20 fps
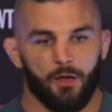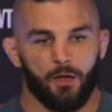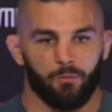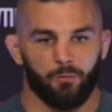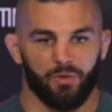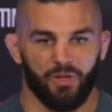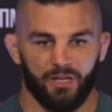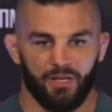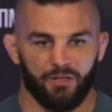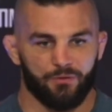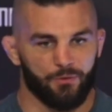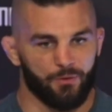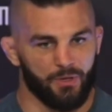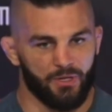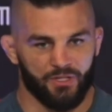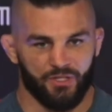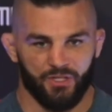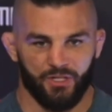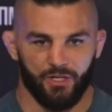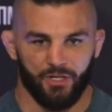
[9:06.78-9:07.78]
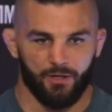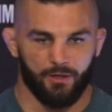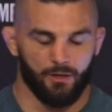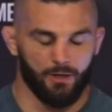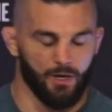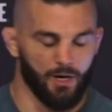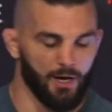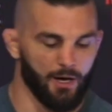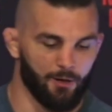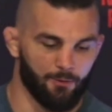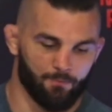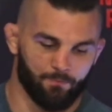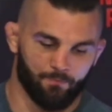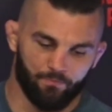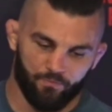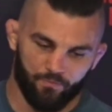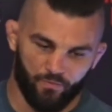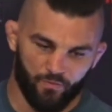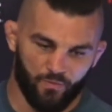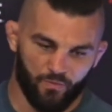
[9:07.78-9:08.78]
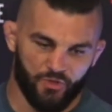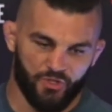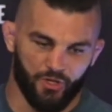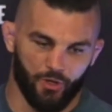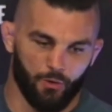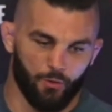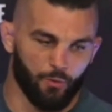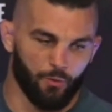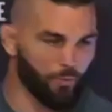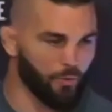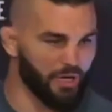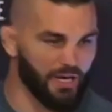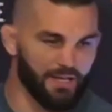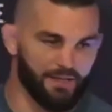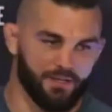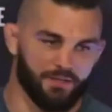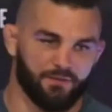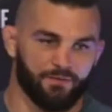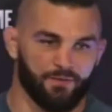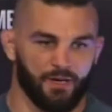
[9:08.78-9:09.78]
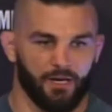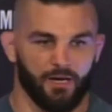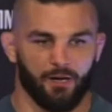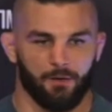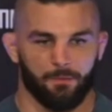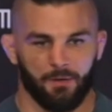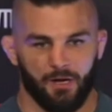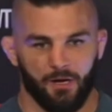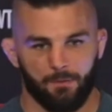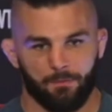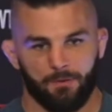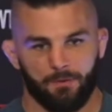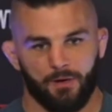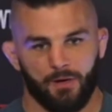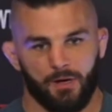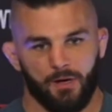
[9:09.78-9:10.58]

Plans for the rest of the year? So we got this fight coming up.